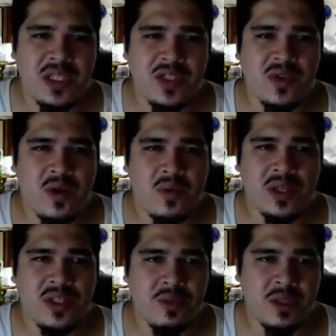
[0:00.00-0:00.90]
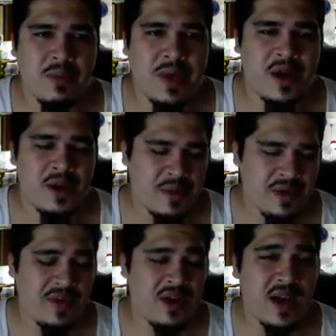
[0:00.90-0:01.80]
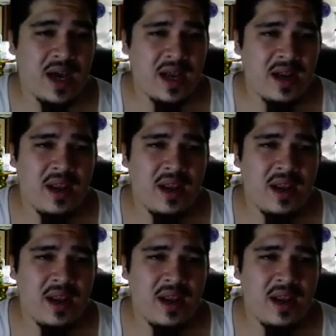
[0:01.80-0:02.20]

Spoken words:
so I don't worry too much about it. But if you're not,